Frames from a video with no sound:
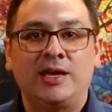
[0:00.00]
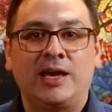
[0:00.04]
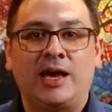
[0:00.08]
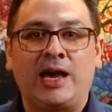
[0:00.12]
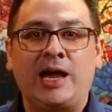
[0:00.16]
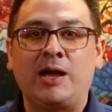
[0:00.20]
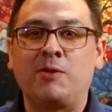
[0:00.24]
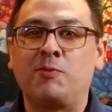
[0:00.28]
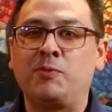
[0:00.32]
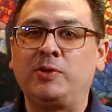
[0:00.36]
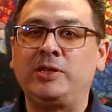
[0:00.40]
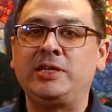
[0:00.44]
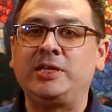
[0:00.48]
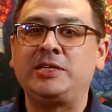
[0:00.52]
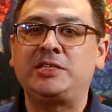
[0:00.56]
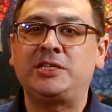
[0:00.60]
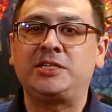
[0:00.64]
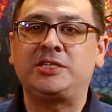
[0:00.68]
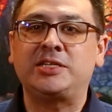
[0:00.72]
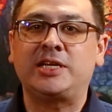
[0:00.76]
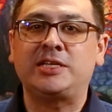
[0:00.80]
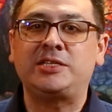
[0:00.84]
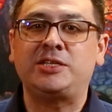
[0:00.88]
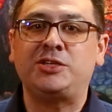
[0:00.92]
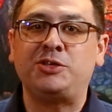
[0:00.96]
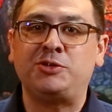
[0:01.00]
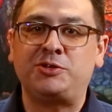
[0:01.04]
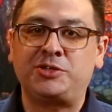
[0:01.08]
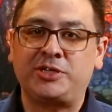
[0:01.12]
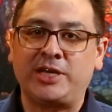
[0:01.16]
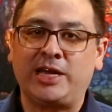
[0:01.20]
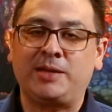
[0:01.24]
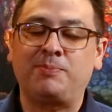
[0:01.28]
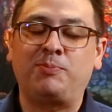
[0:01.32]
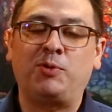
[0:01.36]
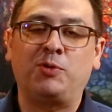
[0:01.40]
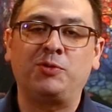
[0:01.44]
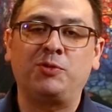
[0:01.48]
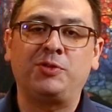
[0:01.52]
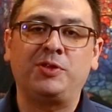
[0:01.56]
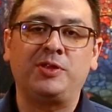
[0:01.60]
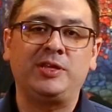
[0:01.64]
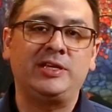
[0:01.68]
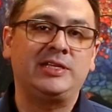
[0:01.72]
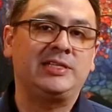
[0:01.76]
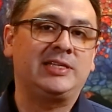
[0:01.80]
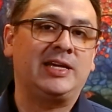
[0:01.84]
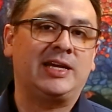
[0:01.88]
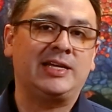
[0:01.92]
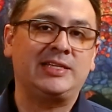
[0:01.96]
I really suggest that you check both of
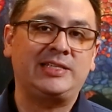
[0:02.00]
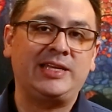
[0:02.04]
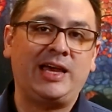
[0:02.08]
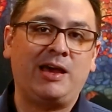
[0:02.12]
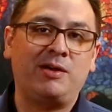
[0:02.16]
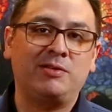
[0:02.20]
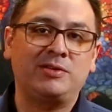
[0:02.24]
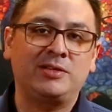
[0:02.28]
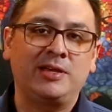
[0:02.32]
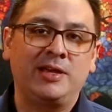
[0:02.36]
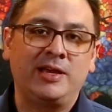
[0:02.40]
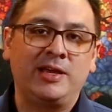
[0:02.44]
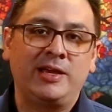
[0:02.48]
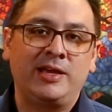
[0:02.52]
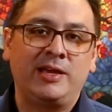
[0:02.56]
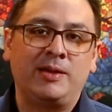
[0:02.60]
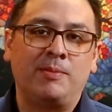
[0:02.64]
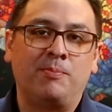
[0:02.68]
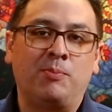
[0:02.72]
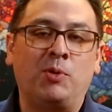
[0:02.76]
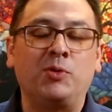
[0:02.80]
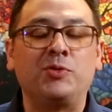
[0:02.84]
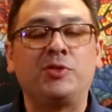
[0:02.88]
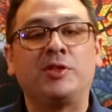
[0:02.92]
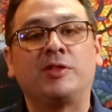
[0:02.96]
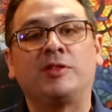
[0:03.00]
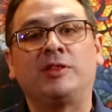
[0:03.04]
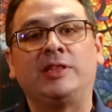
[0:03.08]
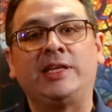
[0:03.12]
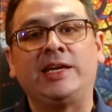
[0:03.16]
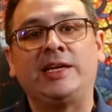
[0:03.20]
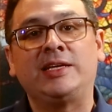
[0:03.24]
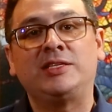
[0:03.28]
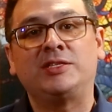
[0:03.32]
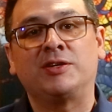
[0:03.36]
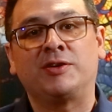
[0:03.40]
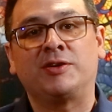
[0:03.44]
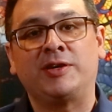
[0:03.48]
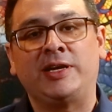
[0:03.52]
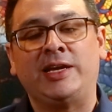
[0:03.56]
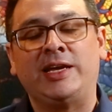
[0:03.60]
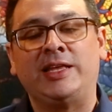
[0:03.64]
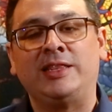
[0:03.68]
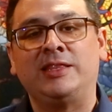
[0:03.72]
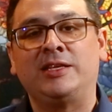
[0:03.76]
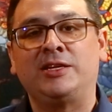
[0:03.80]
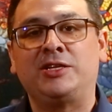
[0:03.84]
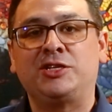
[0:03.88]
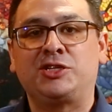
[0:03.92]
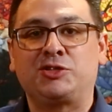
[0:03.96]
these guys out. Both of the links are
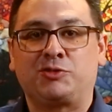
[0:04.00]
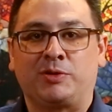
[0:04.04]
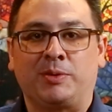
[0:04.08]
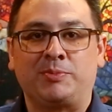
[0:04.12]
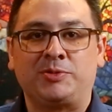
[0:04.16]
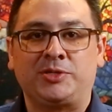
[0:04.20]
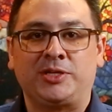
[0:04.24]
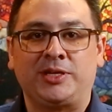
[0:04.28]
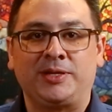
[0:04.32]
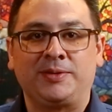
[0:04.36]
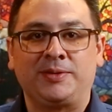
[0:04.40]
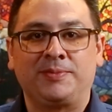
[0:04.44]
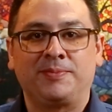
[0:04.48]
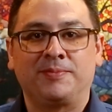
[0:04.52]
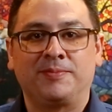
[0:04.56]
in the description.